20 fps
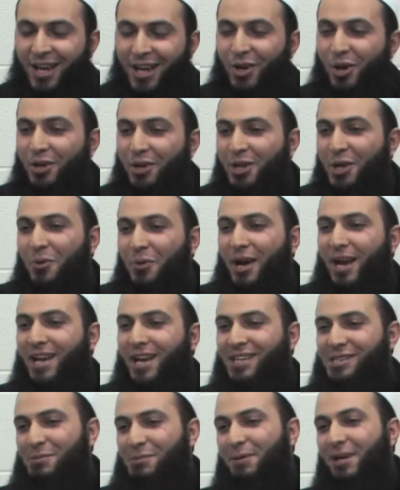And on their
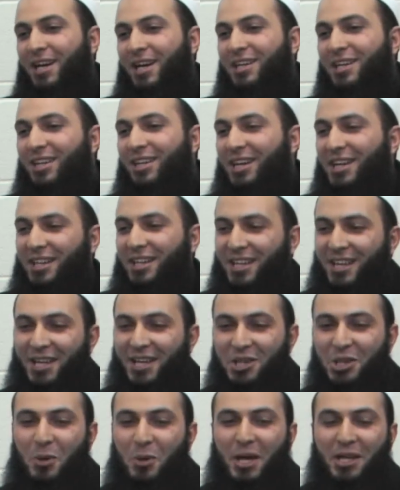way, subhanAllah,
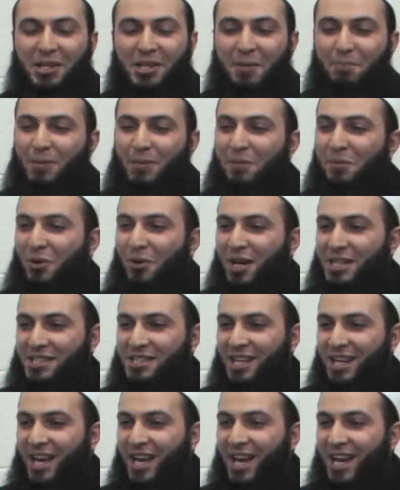they'll end up
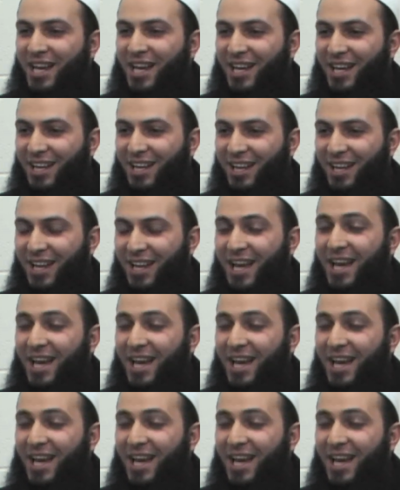memorizing an ayah.